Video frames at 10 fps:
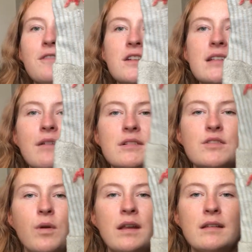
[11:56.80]
first I was
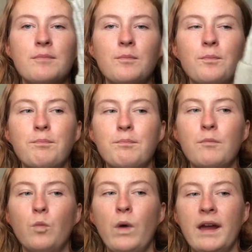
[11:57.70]
going to
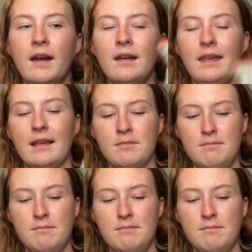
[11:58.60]
wear like a